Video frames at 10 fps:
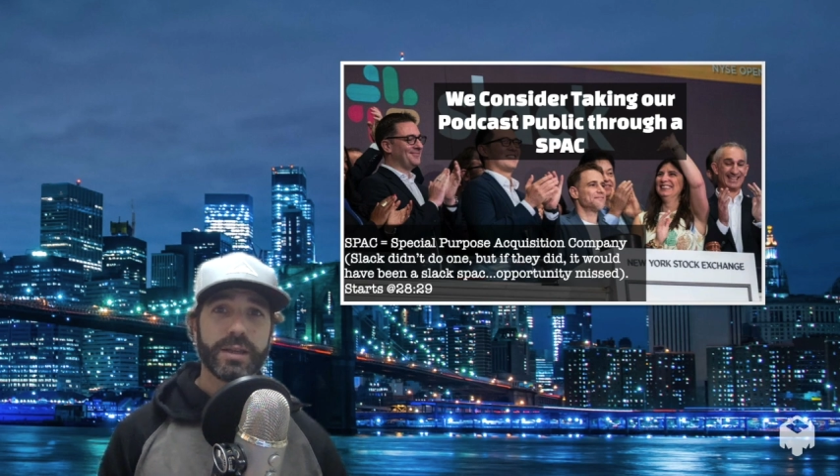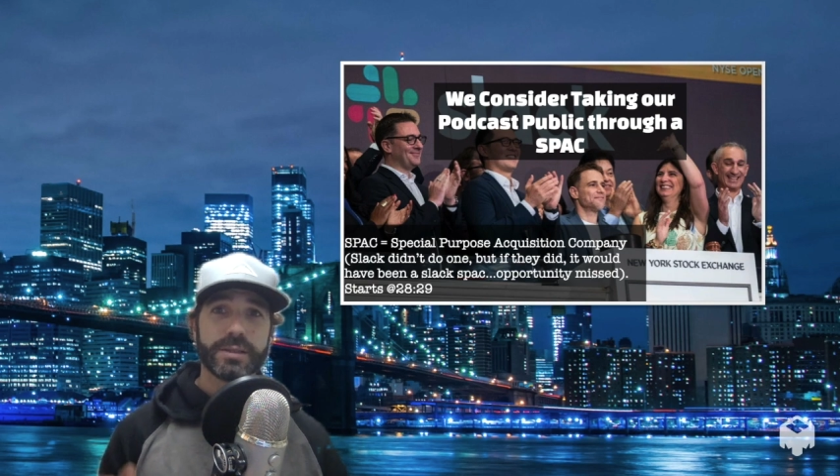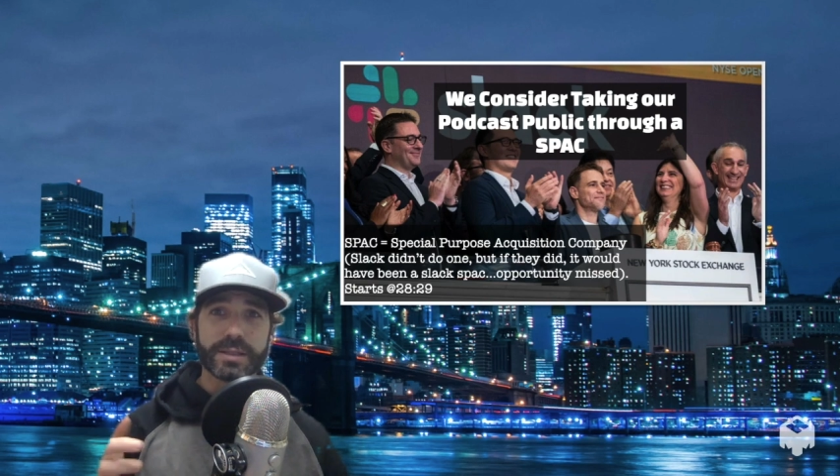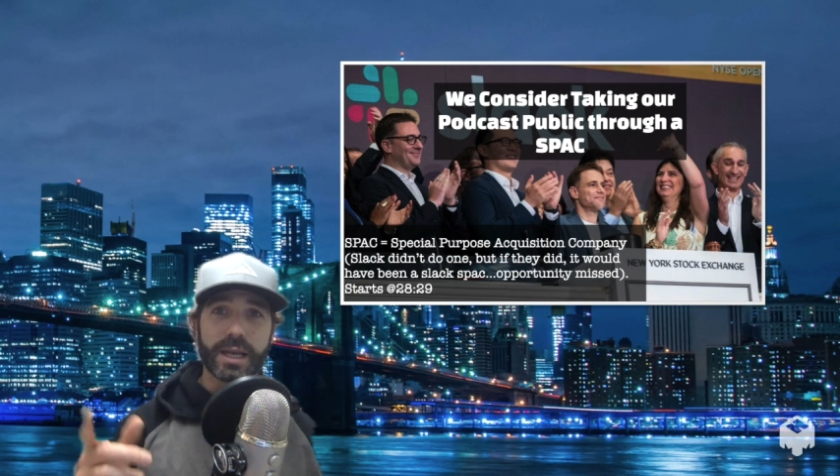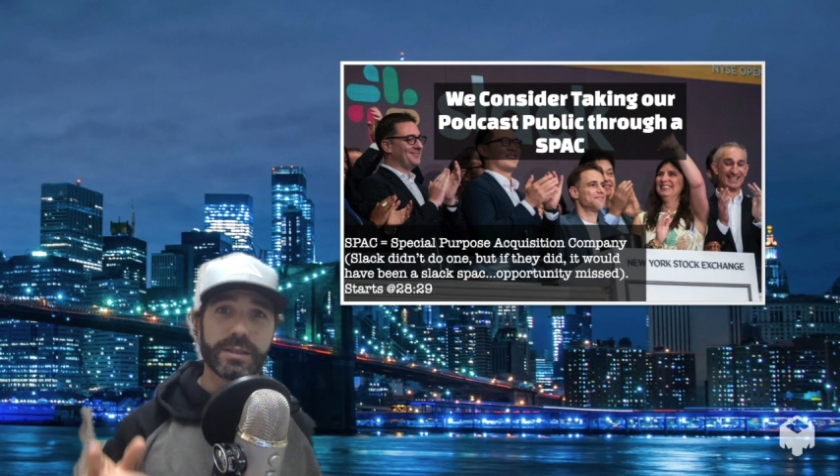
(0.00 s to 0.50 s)

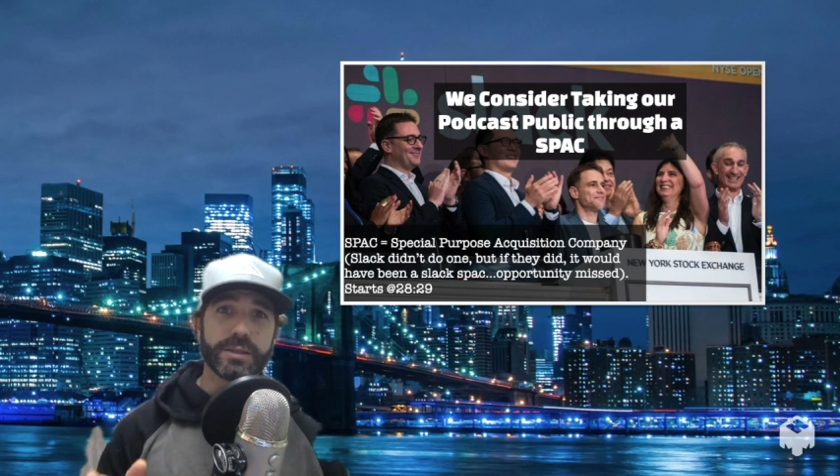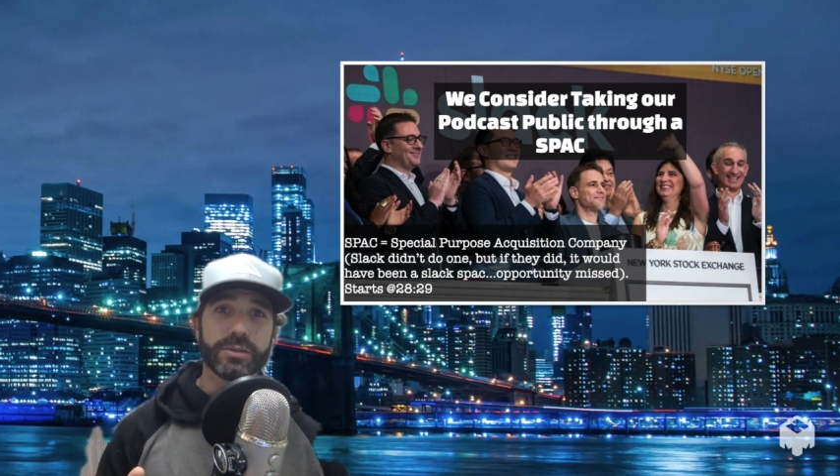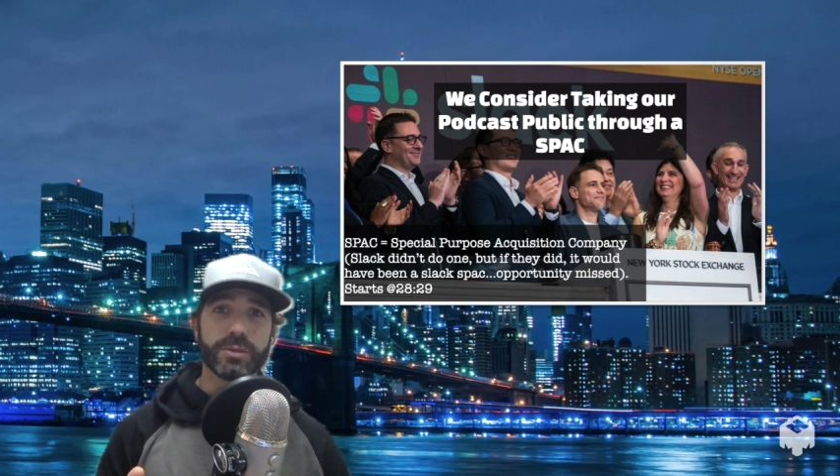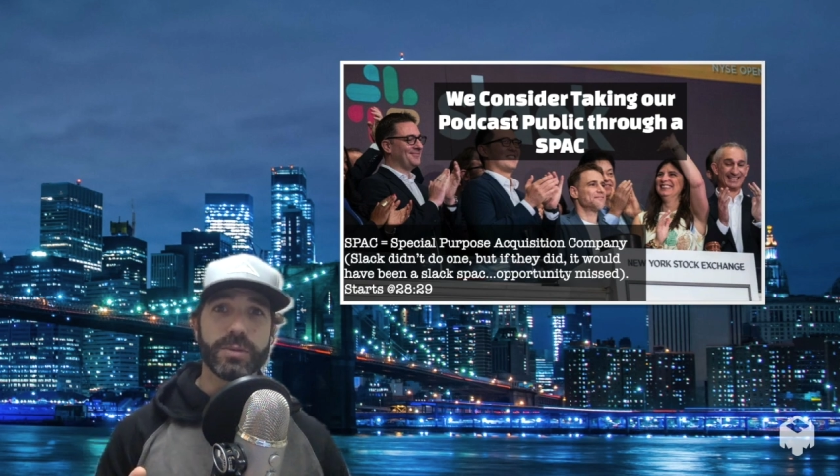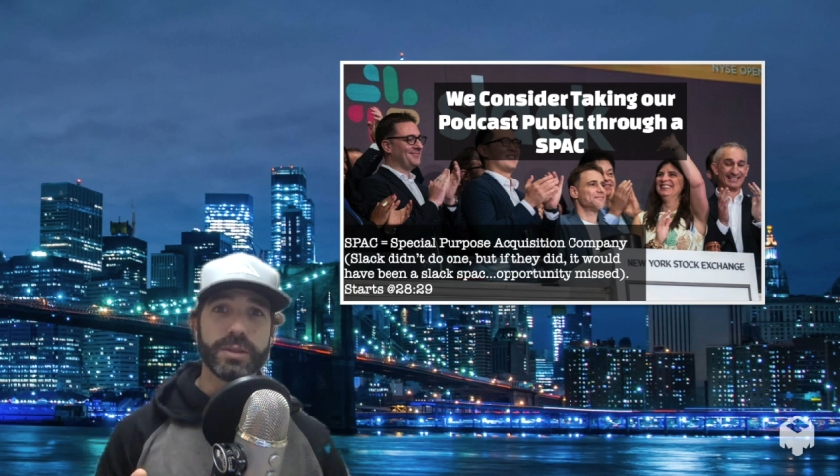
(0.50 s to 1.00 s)
Slack didn't
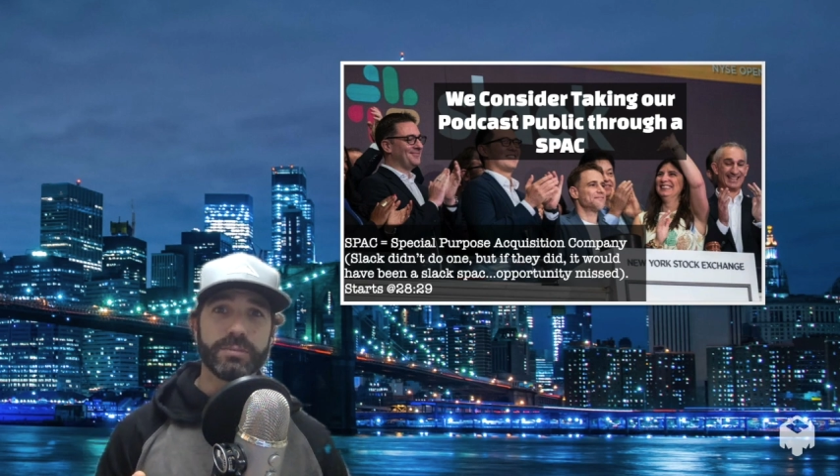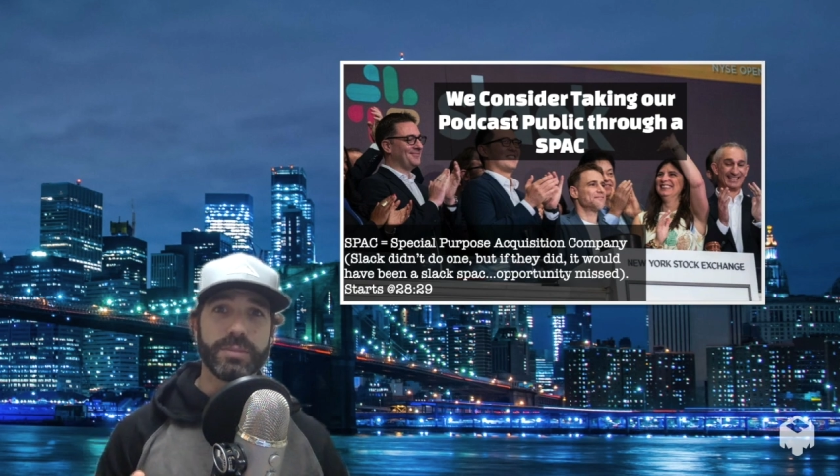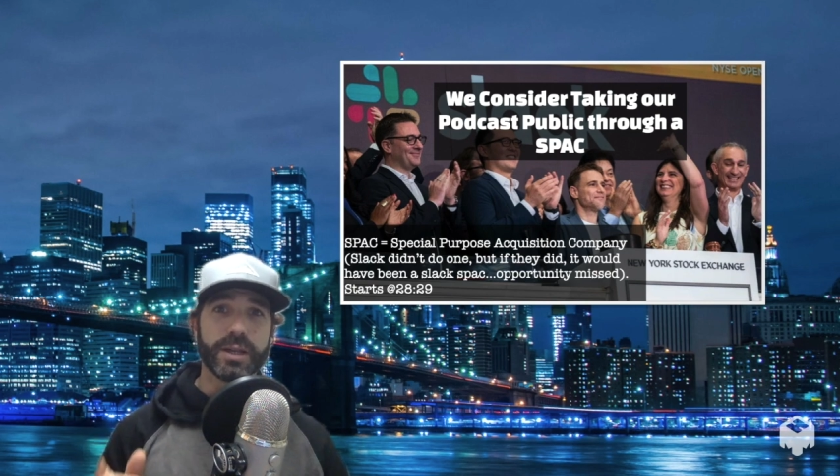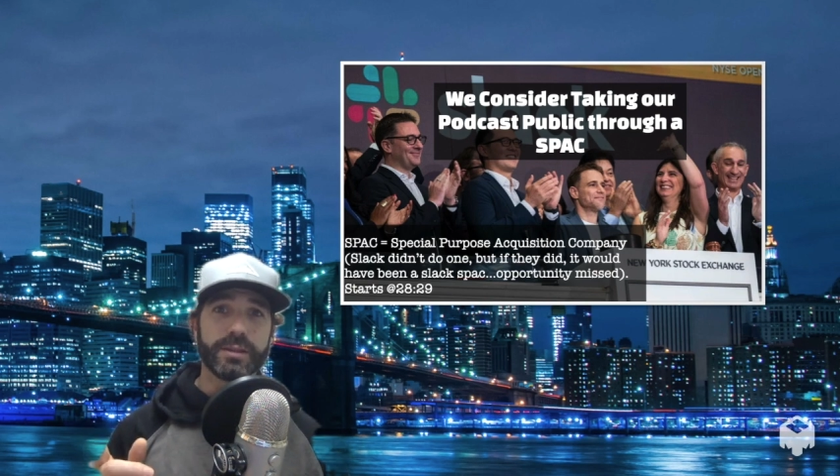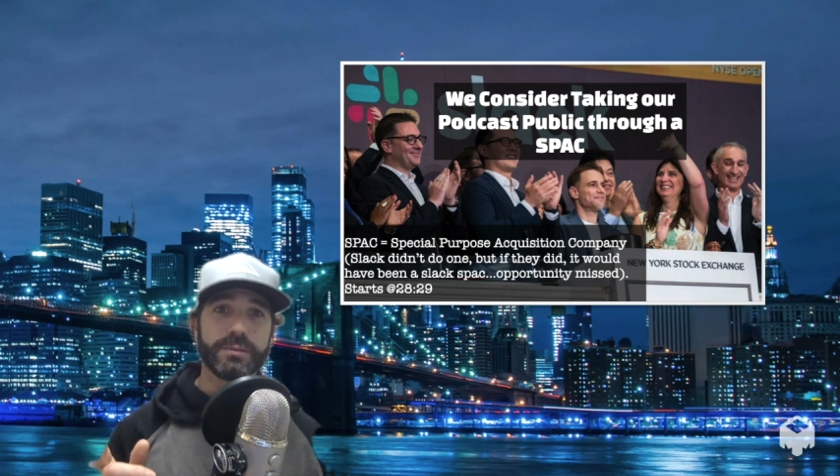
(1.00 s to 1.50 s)
do one,
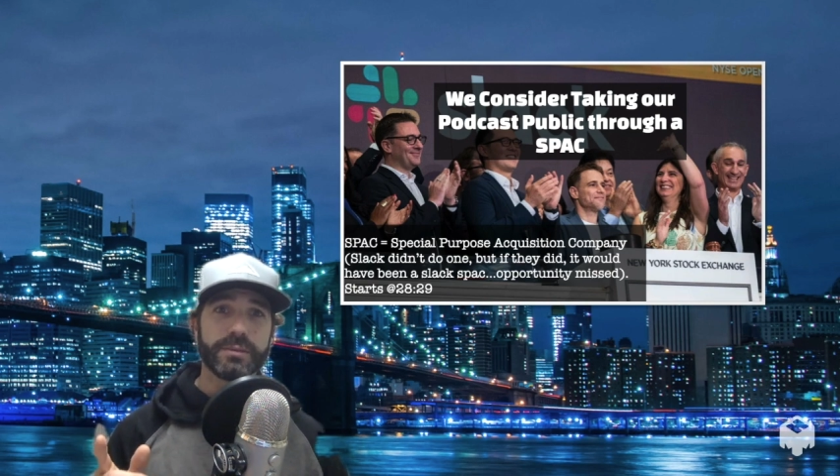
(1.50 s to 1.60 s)
but